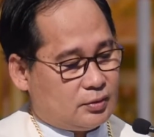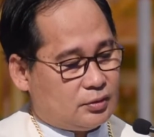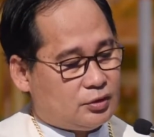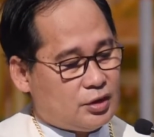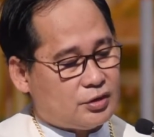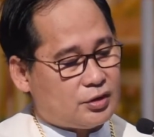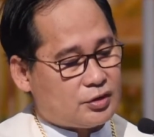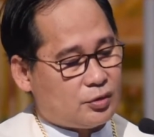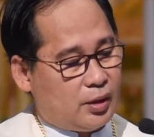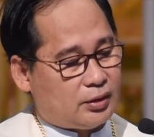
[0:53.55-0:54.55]

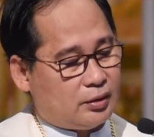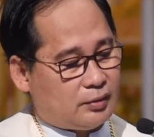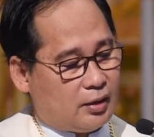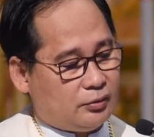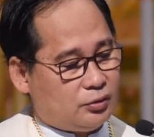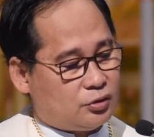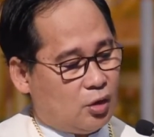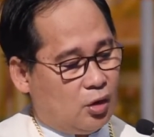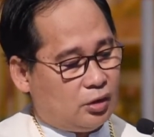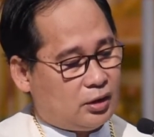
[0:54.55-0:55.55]
Jesus went around to
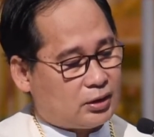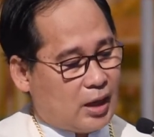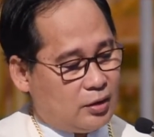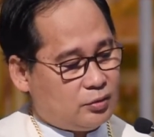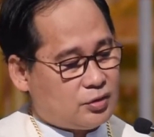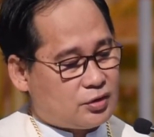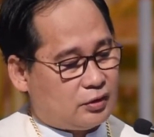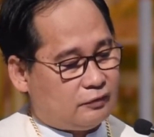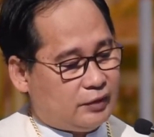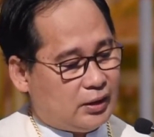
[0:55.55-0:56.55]
all the towns
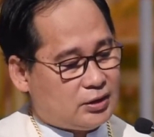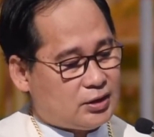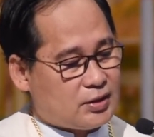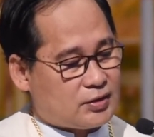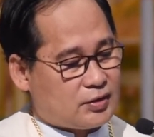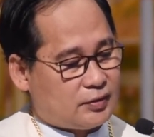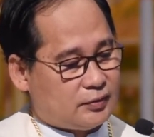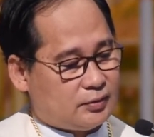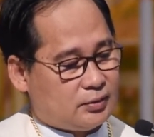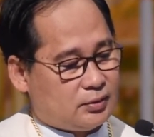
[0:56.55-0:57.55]
and villages,
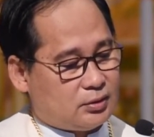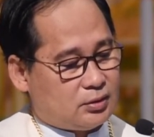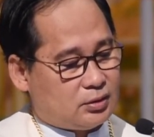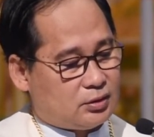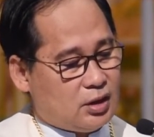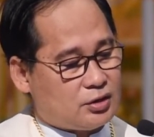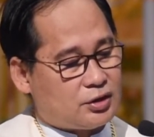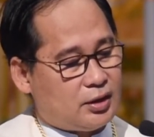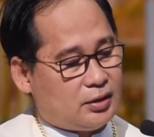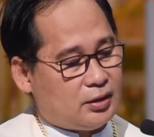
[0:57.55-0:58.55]

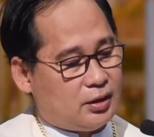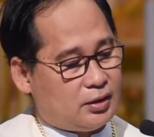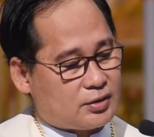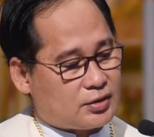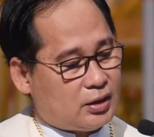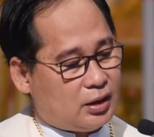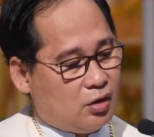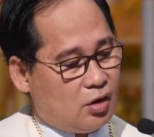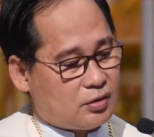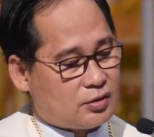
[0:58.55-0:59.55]
teaching in their
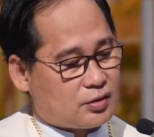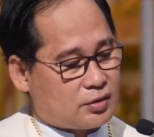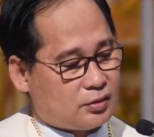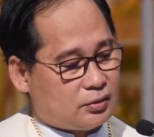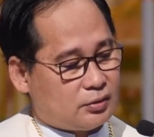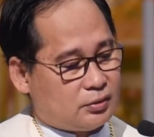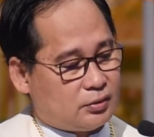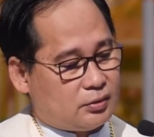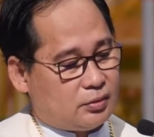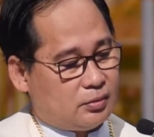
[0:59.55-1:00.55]
synagogues,
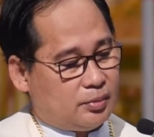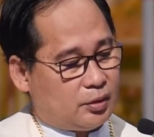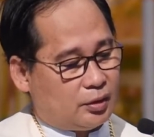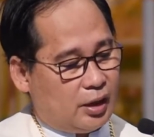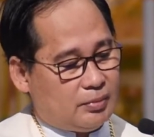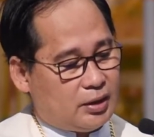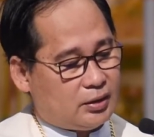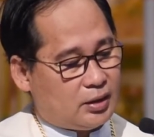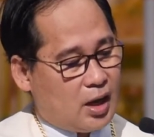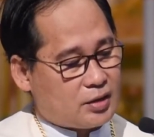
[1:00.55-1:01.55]
proclaiming
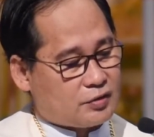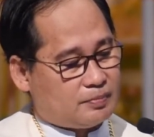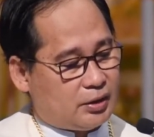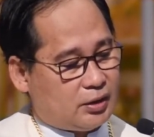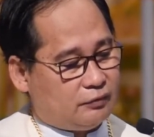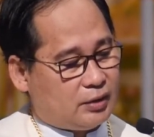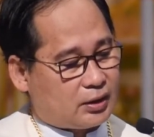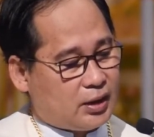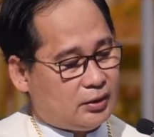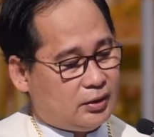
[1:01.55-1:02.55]
the gospel of the
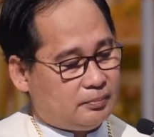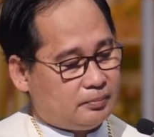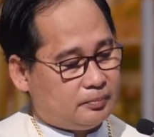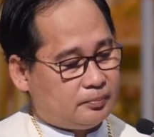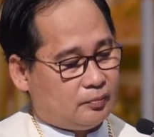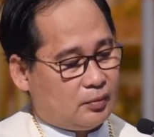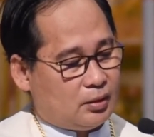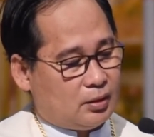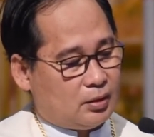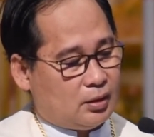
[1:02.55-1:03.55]
kingdom,
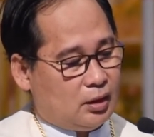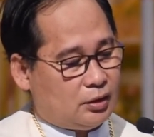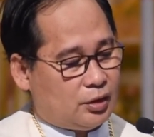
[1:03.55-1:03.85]
and